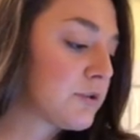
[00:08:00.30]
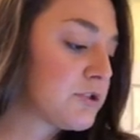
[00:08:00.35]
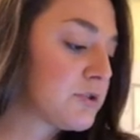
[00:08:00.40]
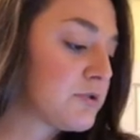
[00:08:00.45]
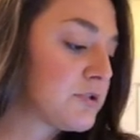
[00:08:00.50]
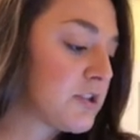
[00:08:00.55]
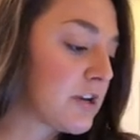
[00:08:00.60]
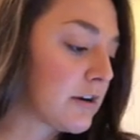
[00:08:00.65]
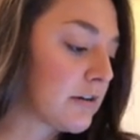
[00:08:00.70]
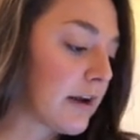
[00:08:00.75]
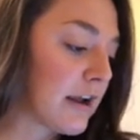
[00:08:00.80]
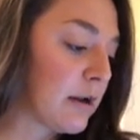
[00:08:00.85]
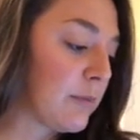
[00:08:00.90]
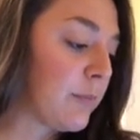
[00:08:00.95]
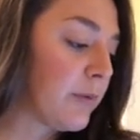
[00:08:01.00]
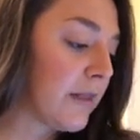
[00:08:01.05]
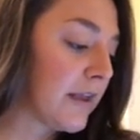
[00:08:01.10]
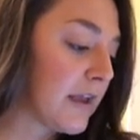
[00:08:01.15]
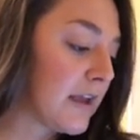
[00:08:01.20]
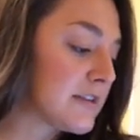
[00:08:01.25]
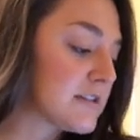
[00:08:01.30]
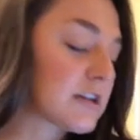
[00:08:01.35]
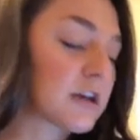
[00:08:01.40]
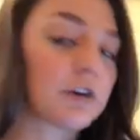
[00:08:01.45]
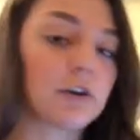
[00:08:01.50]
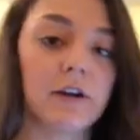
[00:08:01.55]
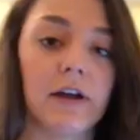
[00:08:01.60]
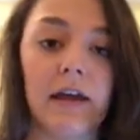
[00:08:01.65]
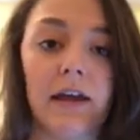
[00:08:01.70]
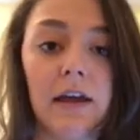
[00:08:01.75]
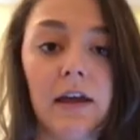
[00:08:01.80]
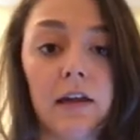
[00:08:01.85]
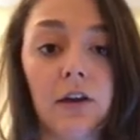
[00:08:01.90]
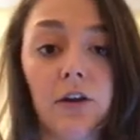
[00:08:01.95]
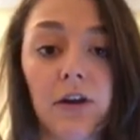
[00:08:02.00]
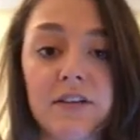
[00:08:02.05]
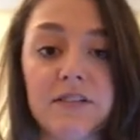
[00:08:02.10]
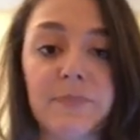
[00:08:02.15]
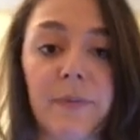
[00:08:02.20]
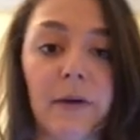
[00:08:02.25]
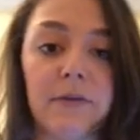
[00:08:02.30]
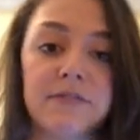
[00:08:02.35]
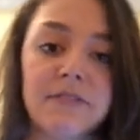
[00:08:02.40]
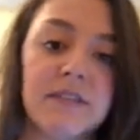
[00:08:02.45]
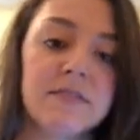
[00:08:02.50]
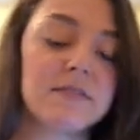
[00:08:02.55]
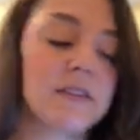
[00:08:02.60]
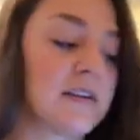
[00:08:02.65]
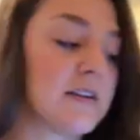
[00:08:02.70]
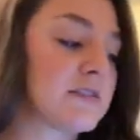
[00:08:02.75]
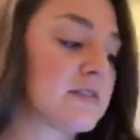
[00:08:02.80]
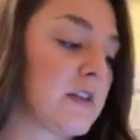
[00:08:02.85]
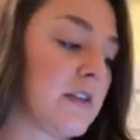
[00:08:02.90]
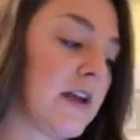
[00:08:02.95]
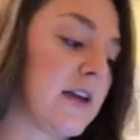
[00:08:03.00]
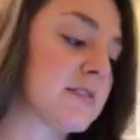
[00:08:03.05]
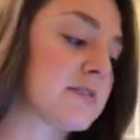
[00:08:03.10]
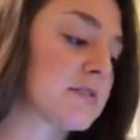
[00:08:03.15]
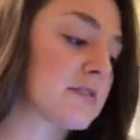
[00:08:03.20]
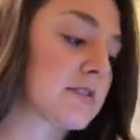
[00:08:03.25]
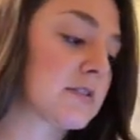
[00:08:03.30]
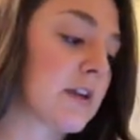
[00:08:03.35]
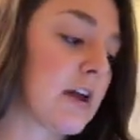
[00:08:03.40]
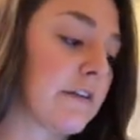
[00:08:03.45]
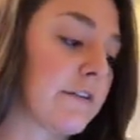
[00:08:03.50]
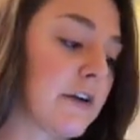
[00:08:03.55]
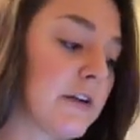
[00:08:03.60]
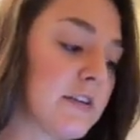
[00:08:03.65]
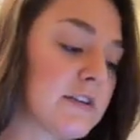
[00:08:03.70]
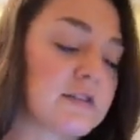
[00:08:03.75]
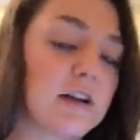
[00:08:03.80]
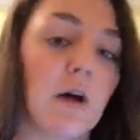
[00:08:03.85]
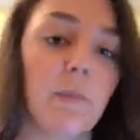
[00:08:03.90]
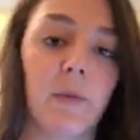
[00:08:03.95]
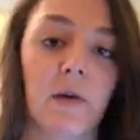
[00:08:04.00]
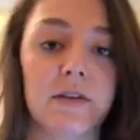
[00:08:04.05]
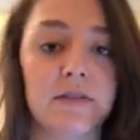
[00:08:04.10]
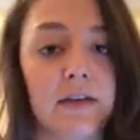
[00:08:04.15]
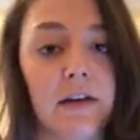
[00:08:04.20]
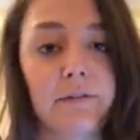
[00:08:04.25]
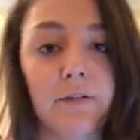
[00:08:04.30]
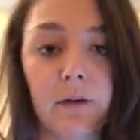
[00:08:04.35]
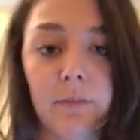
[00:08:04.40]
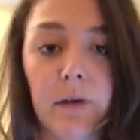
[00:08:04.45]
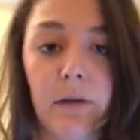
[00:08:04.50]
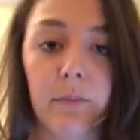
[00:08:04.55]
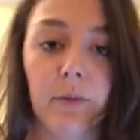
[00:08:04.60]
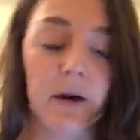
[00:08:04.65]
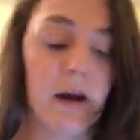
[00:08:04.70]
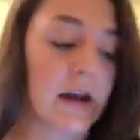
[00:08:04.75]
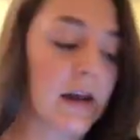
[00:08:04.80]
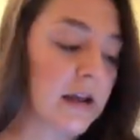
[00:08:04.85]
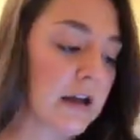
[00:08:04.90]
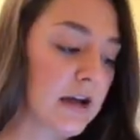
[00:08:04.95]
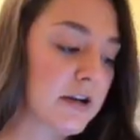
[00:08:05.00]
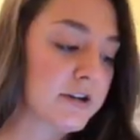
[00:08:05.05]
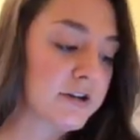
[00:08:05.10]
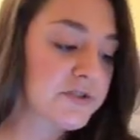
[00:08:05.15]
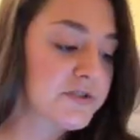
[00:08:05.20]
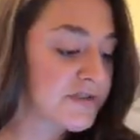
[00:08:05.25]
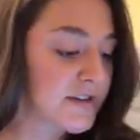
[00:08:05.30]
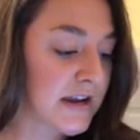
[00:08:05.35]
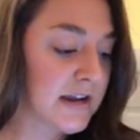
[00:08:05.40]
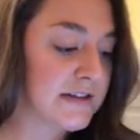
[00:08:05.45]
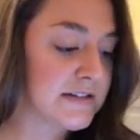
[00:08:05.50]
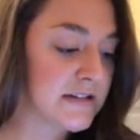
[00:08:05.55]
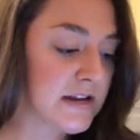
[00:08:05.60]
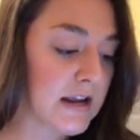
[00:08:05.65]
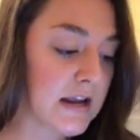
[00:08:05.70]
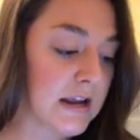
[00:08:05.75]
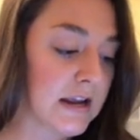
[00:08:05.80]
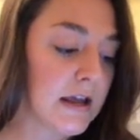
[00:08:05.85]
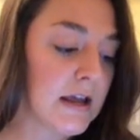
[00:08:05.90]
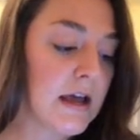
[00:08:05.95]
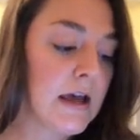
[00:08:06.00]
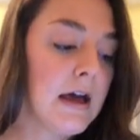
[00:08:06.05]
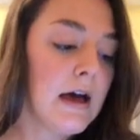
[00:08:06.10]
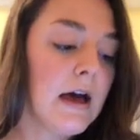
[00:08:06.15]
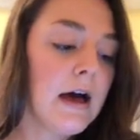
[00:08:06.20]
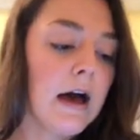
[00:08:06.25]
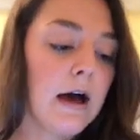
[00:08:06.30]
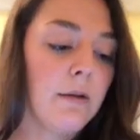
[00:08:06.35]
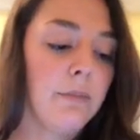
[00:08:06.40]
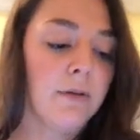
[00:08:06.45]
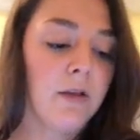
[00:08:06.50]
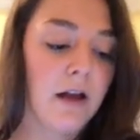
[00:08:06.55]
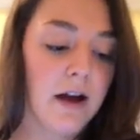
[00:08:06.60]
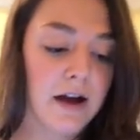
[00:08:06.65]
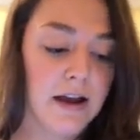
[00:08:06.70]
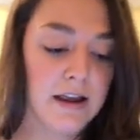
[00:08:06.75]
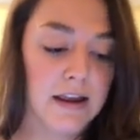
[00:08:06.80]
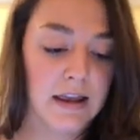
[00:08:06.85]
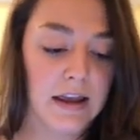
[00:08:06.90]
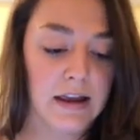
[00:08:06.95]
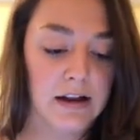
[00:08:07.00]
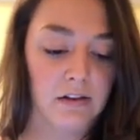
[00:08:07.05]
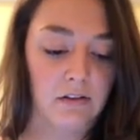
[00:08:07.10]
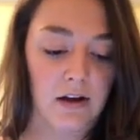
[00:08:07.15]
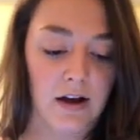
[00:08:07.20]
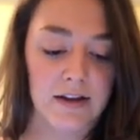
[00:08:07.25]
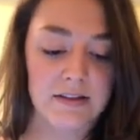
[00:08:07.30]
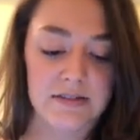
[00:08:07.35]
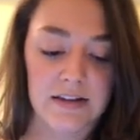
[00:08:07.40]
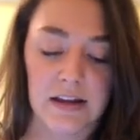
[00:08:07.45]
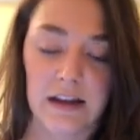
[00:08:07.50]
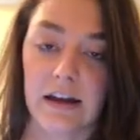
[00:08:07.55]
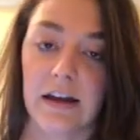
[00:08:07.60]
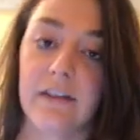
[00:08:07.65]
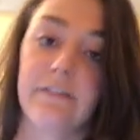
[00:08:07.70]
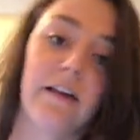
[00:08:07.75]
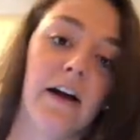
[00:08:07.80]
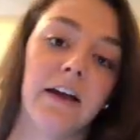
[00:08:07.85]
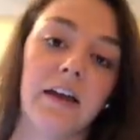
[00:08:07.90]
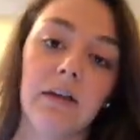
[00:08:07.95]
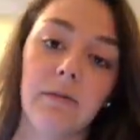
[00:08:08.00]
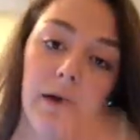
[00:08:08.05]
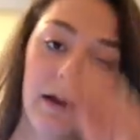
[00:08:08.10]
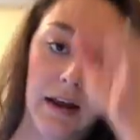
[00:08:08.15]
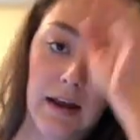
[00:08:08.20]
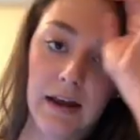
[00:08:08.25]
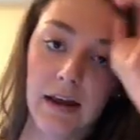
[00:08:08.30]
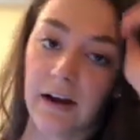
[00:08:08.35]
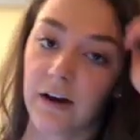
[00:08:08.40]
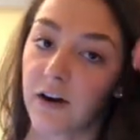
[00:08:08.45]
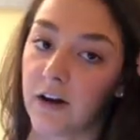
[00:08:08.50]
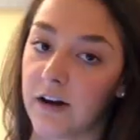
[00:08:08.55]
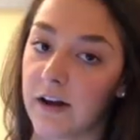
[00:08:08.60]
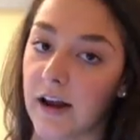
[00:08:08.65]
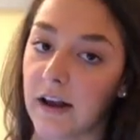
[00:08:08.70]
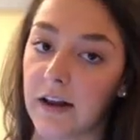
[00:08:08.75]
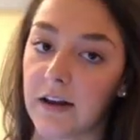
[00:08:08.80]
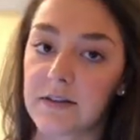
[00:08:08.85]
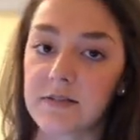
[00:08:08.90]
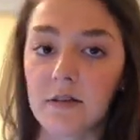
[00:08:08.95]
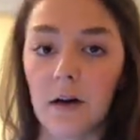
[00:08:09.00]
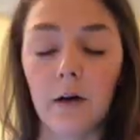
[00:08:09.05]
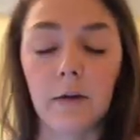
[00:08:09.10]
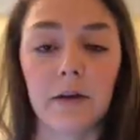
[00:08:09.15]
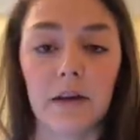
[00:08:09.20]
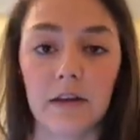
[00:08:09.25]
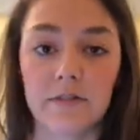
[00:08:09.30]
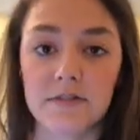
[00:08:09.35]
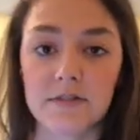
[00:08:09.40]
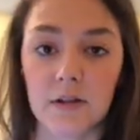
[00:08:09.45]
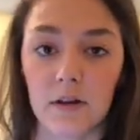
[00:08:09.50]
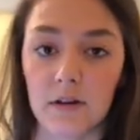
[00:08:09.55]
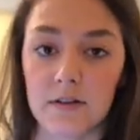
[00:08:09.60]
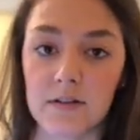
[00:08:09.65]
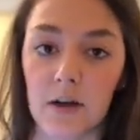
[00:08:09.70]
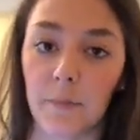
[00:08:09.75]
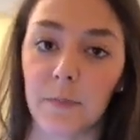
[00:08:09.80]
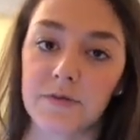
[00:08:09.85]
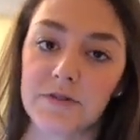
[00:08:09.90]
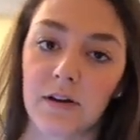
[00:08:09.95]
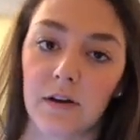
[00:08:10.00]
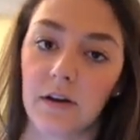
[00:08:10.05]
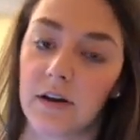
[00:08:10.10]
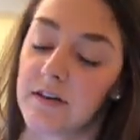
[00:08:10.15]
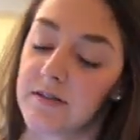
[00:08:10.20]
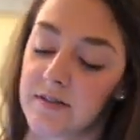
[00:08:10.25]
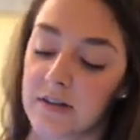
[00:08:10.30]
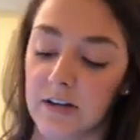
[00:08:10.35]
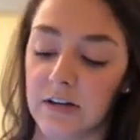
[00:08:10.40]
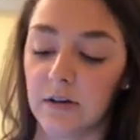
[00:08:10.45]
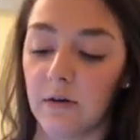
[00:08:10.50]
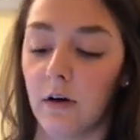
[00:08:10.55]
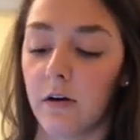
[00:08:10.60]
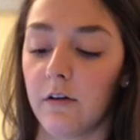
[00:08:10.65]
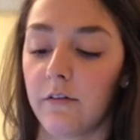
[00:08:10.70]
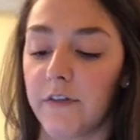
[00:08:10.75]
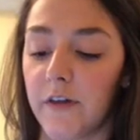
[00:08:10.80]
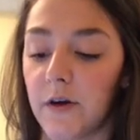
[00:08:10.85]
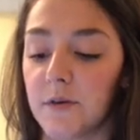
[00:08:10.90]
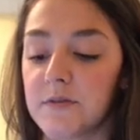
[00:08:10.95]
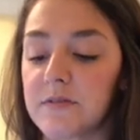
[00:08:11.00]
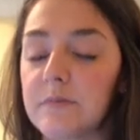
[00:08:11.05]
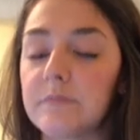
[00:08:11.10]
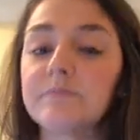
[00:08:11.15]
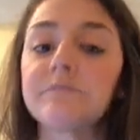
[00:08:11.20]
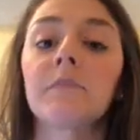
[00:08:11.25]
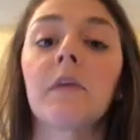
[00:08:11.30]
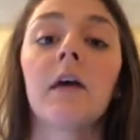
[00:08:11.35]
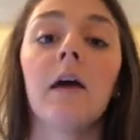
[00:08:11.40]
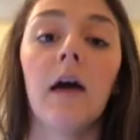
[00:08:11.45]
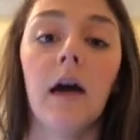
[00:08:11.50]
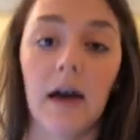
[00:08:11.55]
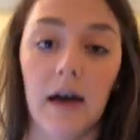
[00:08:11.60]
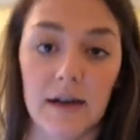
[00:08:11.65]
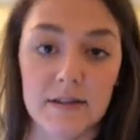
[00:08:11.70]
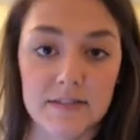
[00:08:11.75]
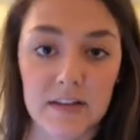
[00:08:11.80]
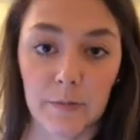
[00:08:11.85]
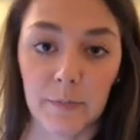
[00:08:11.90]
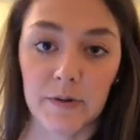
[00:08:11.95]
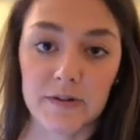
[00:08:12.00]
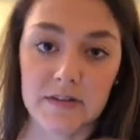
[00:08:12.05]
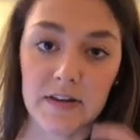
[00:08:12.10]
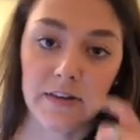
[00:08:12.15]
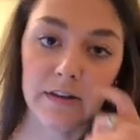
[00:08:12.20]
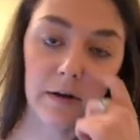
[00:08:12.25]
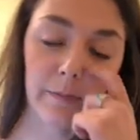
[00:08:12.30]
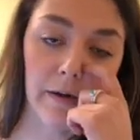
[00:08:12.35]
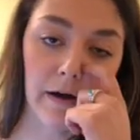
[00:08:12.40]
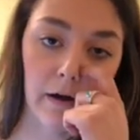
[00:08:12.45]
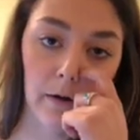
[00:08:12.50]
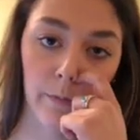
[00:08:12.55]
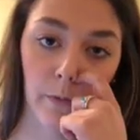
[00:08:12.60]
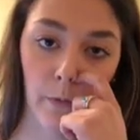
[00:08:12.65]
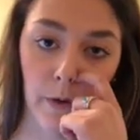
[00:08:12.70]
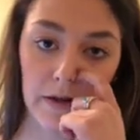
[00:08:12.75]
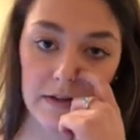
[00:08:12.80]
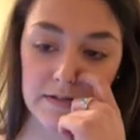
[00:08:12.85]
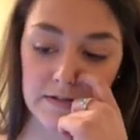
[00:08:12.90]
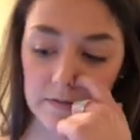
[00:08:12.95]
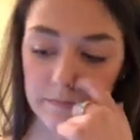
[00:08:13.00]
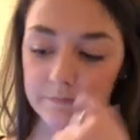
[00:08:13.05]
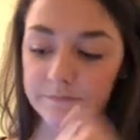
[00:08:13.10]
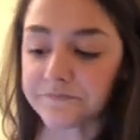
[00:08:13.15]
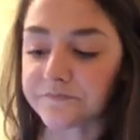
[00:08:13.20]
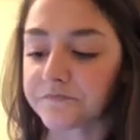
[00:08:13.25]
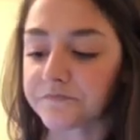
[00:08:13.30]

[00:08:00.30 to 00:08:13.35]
would you generate a plan to create increased bone density? So that's covering the topics of remembering, understanding, applying, analyzing, evaluating, and creating. So I would give students opportunities to do all of those as they present their PowerPoints.